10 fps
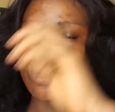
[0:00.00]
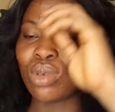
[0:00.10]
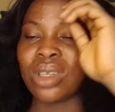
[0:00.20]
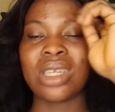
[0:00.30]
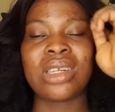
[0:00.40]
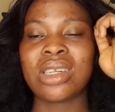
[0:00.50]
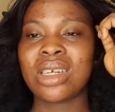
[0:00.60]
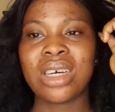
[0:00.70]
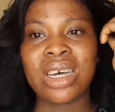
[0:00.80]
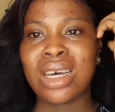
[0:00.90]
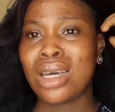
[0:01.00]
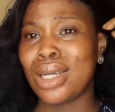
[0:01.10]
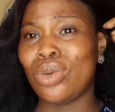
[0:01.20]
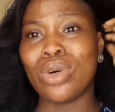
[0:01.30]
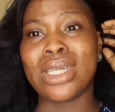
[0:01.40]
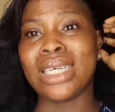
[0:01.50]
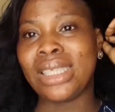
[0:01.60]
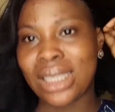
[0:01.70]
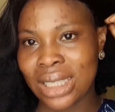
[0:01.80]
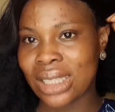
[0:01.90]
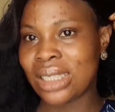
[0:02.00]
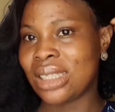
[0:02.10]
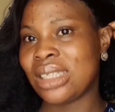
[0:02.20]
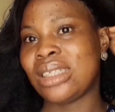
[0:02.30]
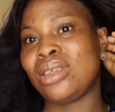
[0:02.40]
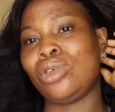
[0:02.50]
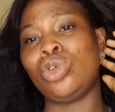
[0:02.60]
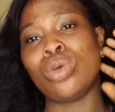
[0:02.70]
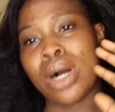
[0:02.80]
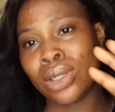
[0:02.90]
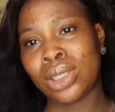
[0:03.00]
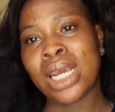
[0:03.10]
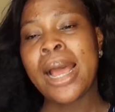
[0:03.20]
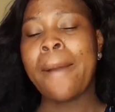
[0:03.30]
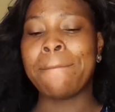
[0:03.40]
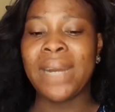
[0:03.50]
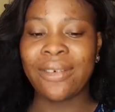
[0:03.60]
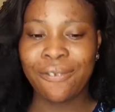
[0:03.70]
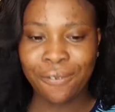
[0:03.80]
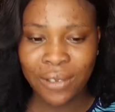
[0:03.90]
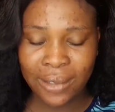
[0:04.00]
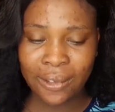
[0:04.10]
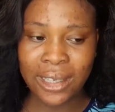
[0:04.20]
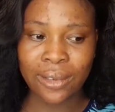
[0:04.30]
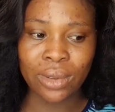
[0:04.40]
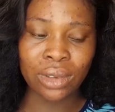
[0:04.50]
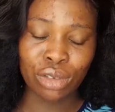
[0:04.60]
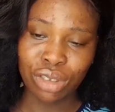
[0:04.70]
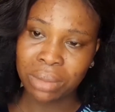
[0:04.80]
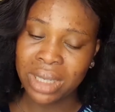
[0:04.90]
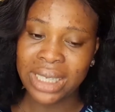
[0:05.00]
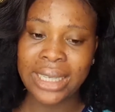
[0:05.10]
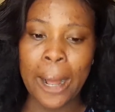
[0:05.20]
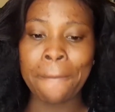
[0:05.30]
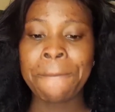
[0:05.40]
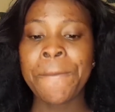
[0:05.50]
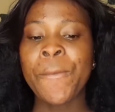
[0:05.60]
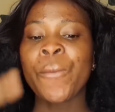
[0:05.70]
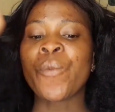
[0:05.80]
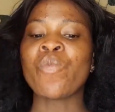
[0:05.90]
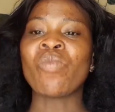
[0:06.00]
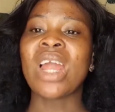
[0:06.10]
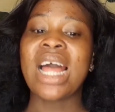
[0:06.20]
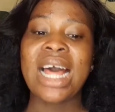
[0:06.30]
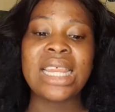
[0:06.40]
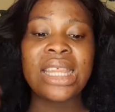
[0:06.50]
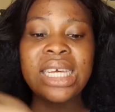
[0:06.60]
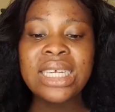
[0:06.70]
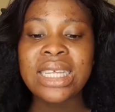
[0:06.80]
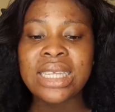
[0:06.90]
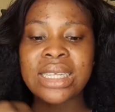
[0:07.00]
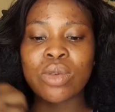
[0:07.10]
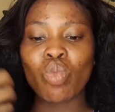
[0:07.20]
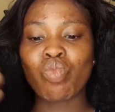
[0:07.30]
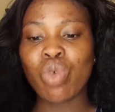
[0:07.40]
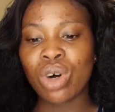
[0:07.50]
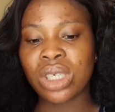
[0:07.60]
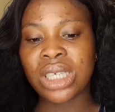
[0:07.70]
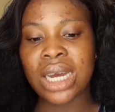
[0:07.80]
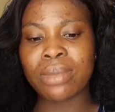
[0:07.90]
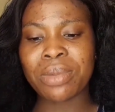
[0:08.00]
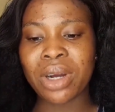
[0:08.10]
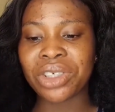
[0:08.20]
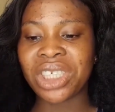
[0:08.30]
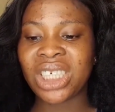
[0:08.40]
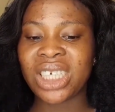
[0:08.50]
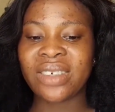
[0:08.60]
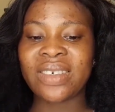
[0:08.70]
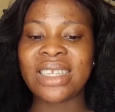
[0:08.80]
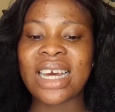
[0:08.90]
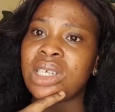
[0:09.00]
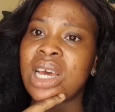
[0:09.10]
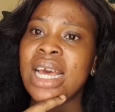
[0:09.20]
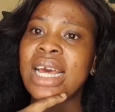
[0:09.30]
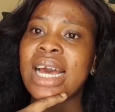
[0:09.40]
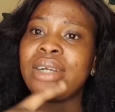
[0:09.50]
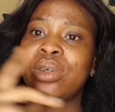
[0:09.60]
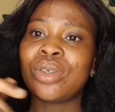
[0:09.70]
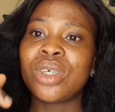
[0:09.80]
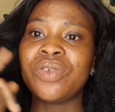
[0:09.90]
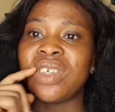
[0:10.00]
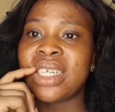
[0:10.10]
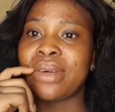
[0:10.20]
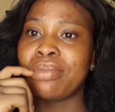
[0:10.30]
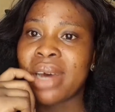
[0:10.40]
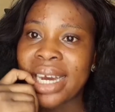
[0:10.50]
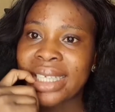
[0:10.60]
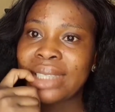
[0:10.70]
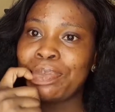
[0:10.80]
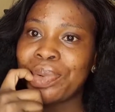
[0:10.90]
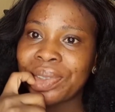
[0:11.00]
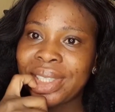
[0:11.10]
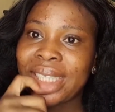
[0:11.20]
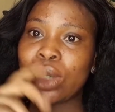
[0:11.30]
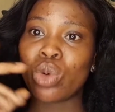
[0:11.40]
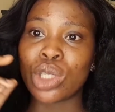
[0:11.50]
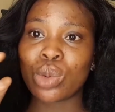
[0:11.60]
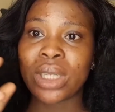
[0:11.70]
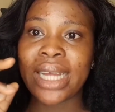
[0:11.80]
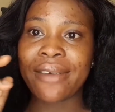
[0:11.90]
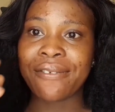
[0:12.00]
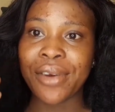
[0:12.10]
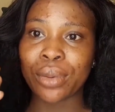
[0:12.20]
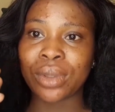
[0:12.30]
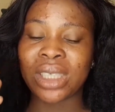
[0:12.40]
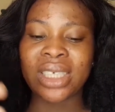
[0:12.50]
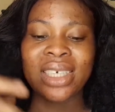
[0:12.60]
was a thing throughout my second trimester. And this one I'm about sharing, I don't know if it's a might, but it was what I felt.